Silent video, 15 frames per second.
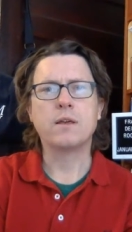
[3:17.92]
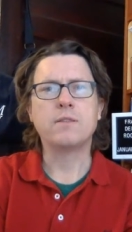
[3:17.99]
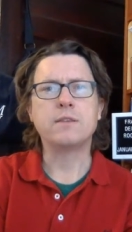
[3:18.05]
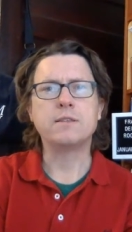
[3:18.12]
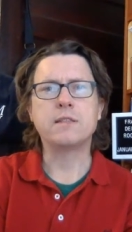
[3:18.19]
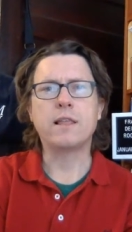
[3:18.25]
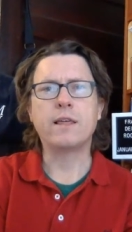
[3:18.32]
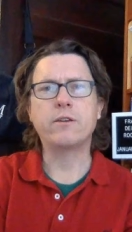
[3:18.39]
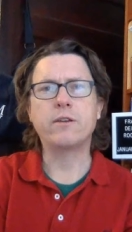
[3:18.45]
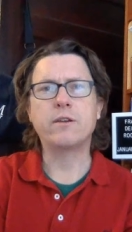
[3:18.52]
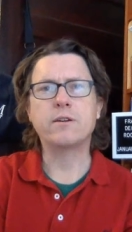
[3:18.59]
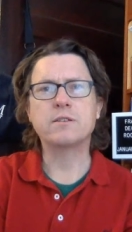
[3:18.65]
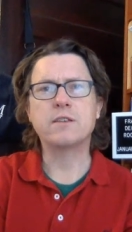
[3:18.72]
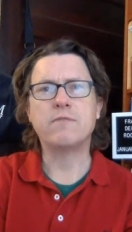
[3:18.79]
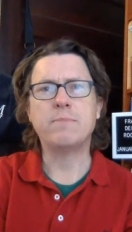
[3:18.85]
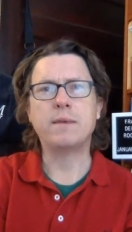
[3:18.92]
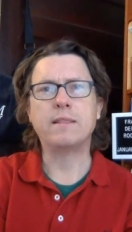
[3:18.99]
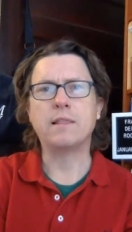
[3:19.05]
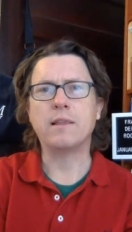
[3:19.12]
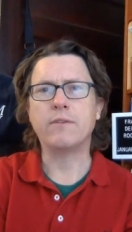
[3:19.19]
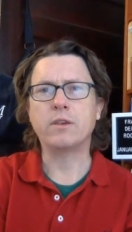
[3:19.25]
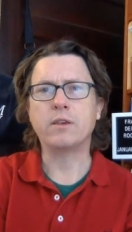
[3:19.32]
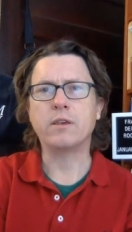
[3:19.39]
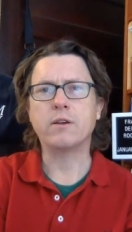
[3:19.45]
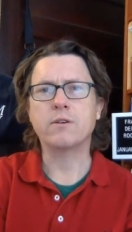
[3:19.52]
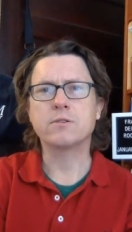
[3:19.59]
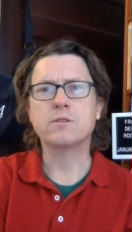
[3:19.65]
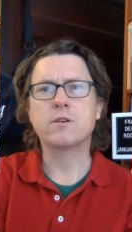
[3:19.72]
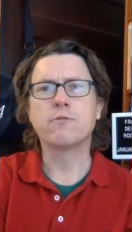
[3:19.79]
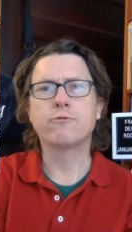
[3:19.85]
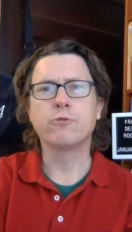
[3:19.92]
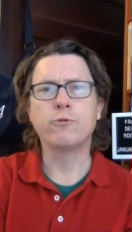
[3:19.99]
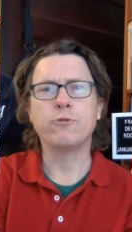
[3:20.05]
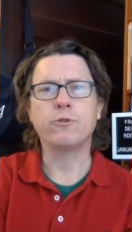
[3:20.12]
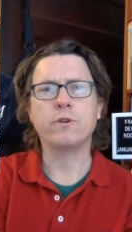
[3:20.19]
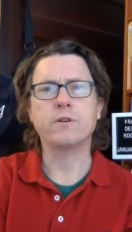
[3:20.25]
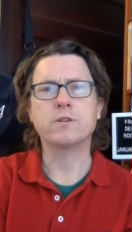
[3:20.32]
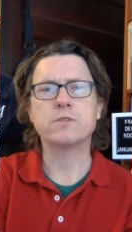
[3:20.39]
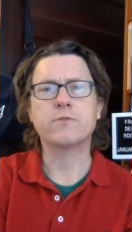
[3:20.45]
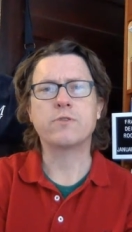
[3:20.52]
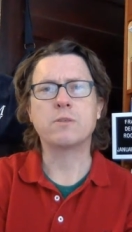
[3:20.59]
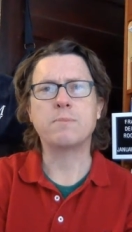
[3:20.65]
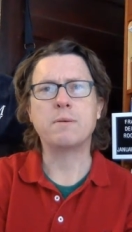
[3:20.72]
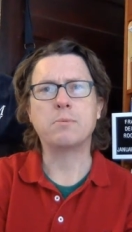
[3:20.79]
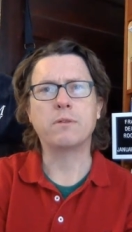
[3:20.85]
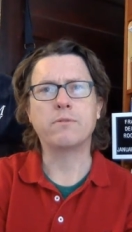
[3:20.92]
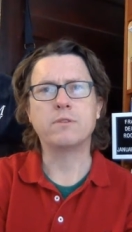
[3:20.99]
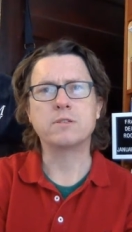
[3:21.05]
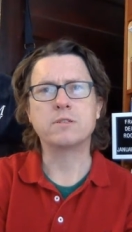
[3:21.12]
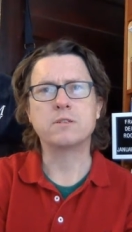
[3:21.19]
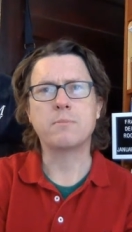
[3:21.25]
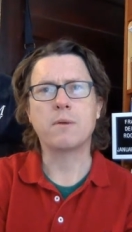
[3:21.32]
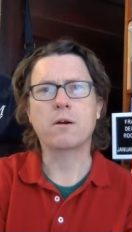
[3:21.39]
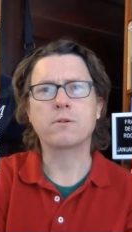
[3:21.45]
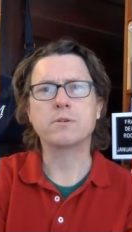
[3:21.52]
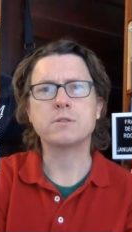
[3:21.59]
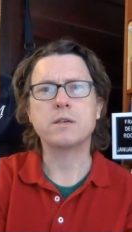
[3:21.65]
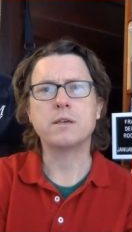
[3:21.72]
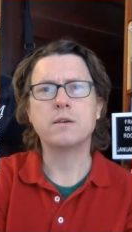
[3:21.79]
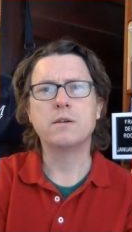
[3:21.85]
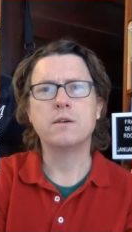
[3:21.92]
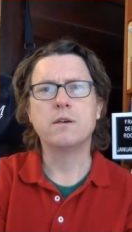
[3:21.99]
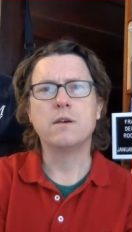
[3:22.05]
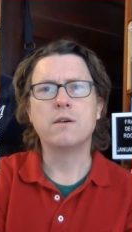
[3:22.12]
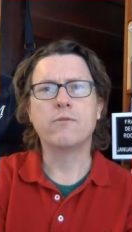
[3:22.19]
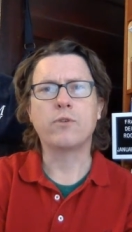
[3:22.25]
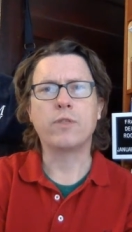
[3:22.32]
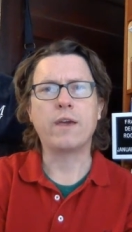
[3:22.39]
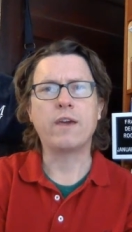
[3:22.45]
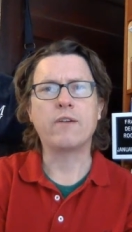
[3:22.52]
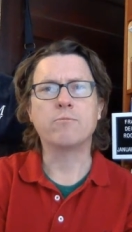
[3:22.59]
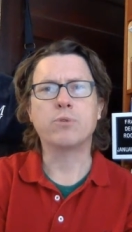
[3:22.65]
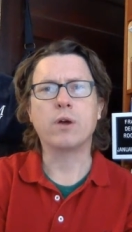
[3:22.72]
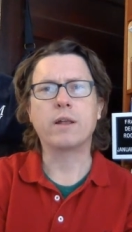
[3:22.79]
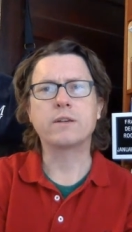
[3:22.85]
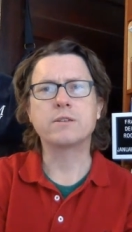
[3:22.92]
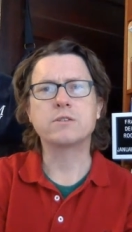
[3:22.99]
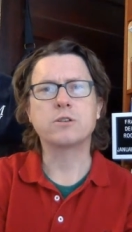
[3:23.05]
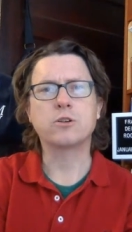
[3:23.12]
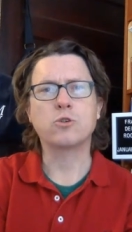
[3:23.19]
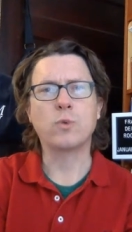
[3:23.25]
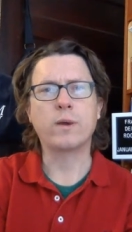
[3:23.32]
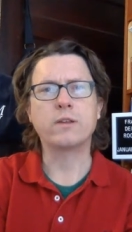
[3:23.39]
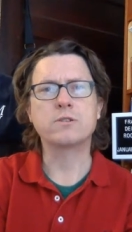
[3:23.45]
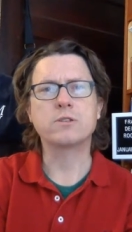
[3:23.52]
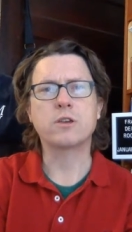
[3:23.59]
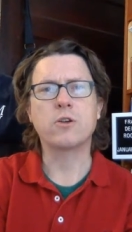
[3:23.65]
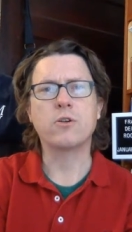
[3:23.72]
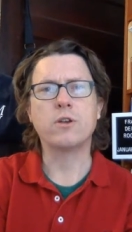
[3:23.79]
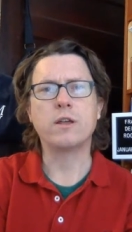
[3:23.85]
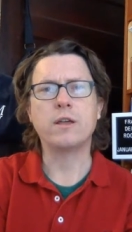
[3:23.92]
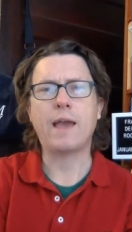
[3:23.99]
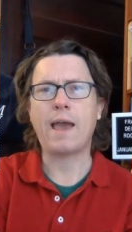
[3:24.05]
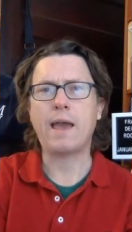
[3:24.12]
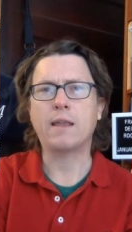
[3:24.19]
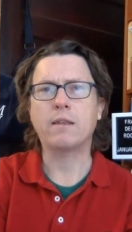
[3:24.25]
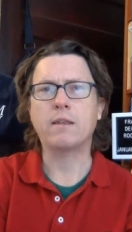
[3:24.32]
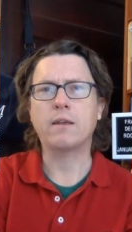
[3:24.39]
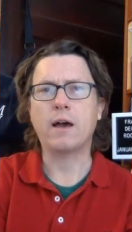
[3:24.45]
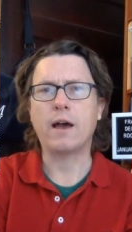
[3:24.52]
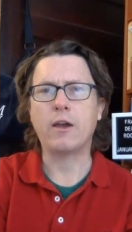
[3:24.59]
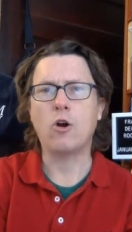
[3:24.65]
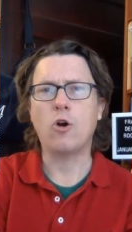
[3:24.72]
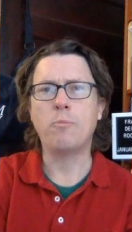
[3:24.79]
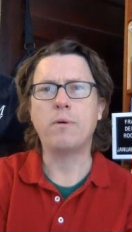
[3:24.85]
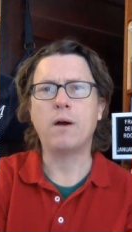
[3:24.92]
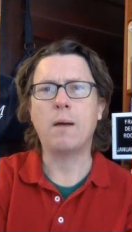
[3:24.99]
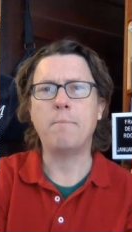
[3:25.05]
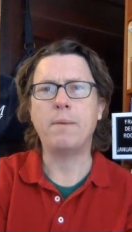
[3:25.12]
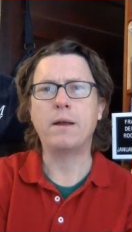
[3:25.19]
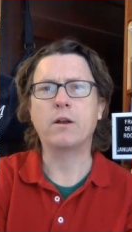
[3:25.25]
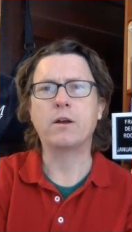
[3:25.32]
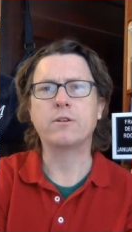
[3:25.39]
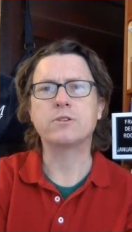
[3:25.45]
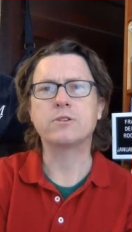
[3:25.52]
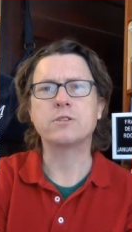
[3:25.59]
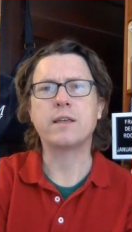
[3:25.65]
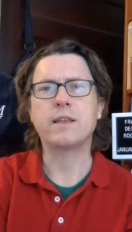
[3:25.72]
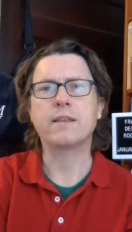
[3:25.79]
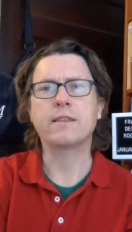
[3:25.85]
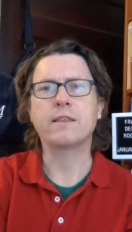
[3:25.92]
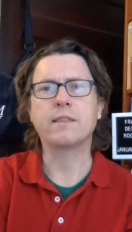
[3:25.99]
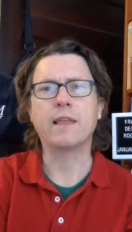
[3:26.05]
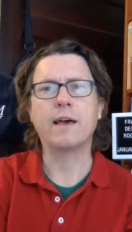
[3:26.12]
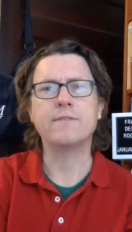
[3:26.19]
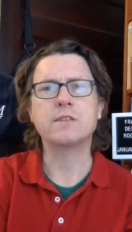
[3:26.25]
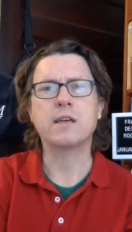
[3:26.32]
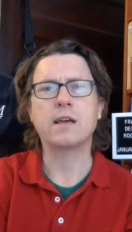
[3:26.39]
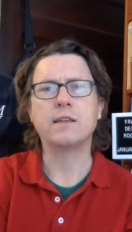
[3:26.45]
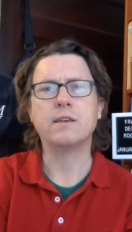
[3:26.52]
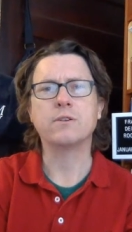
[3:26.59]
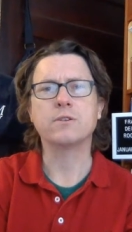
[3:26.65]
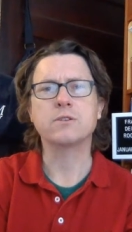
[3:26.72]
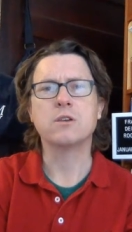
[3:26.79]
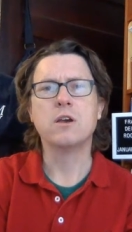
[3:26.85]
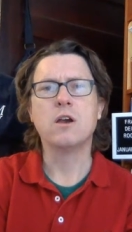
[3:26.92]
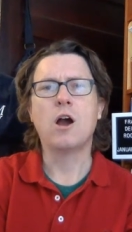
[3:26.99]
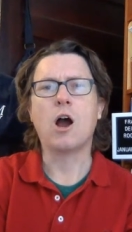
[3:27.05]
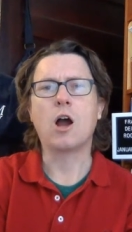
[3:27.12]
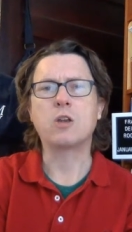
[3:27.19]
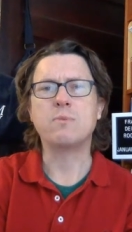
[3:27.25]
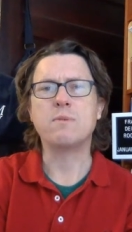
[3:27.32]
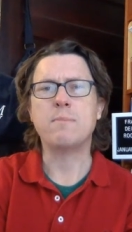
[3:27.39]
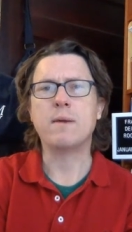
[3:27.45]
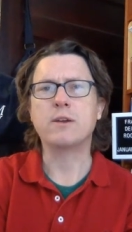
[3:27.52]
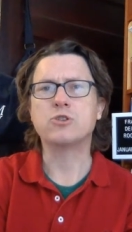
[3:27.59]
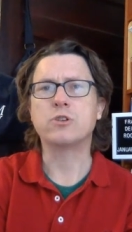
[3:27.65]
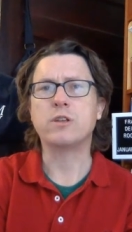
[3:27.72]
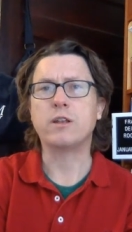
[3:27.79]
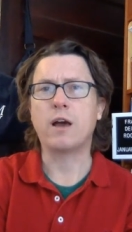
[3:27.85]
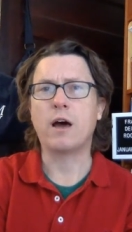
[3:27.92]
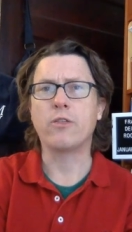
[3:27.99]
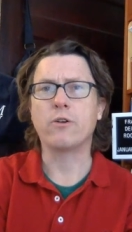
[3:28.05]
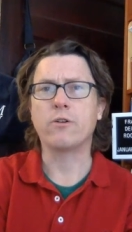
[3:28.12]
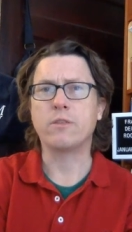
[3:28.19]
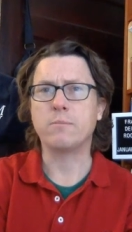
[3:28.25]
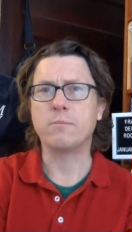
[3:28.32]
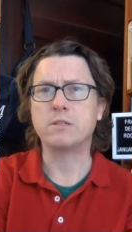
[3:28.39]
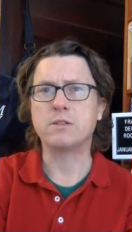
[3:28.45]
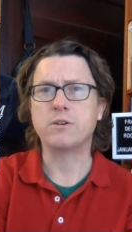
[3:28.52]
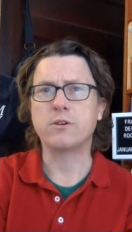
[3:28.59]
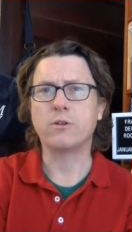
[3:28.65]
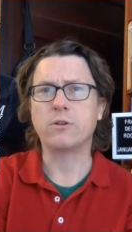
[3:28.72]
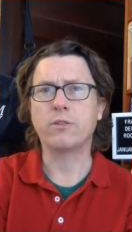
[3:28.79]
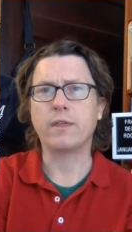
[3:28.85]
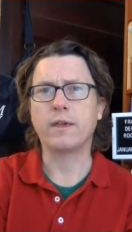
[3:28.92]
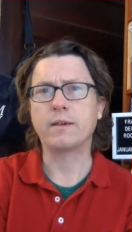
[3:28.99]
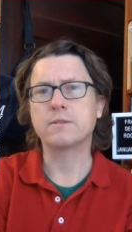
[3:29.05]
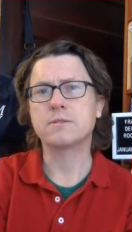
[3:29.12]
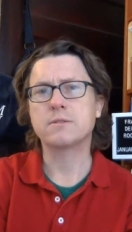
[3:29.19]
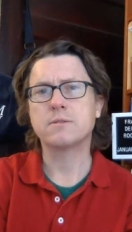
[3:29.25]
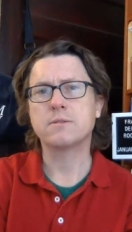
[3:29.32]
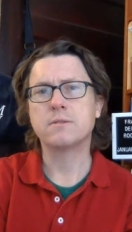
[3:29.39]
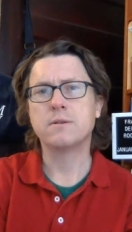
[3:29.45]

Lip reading: These later years have been living years, fruitful years for the people of this democracy, for they have brought us to greater security and, I hope, a better understanding that life's ideals are to be measured in other than material things.